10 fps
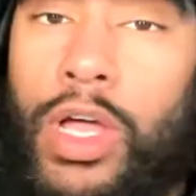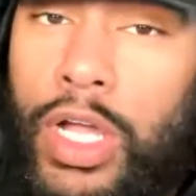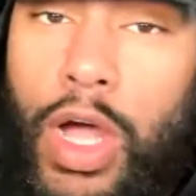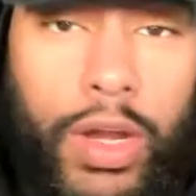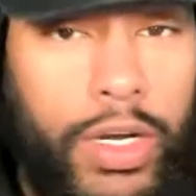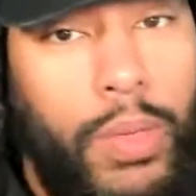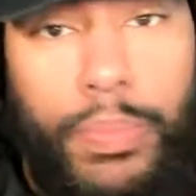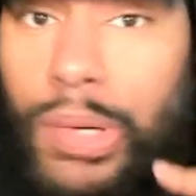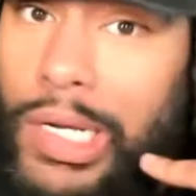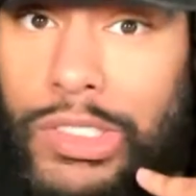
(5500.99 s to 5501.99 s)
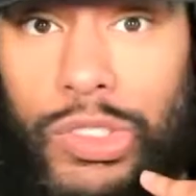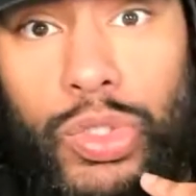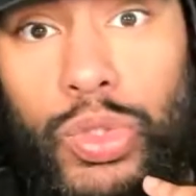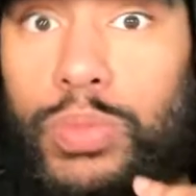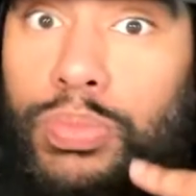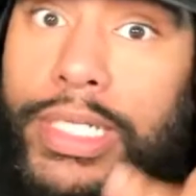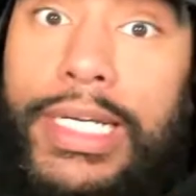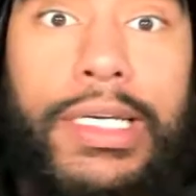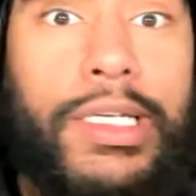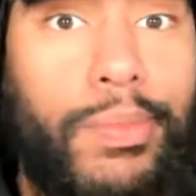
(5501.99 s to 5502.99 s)
calling up prostitutes,
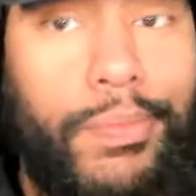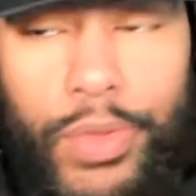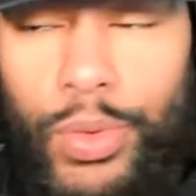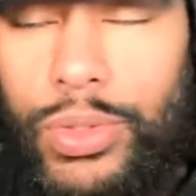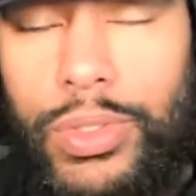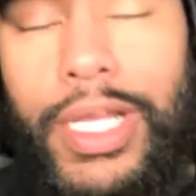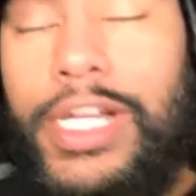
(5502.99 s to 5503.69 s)
bringing them through.